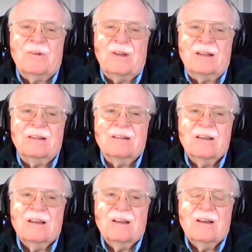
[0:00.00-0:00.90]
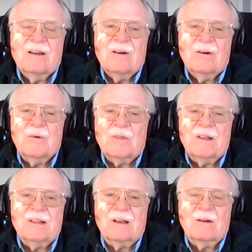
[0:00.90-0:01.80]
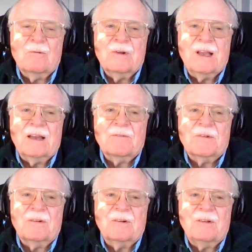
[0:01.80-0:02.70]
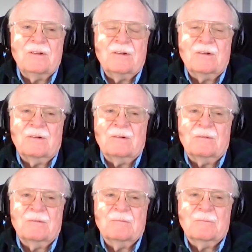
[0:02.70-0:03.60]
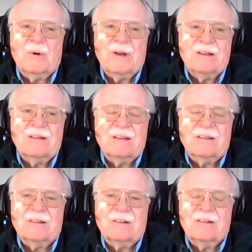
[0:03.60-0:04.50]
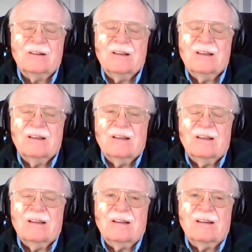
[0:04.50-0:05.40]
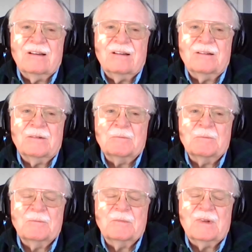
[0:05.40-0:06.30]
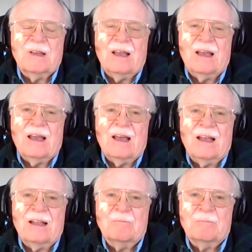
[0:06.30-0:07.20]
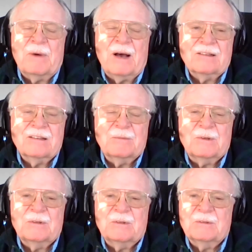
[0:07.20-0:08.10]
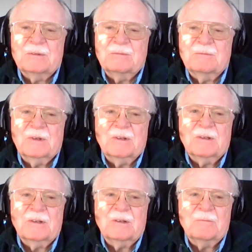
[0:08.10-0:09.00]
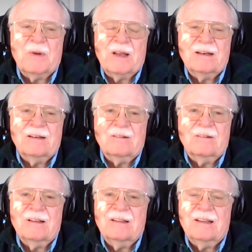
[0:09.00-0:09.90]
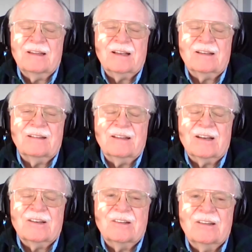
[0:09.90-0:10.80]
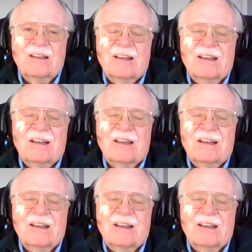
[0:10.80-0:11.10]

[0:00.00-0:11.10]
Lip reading: fans, who think that going after your predecessor and possible competitor in the next election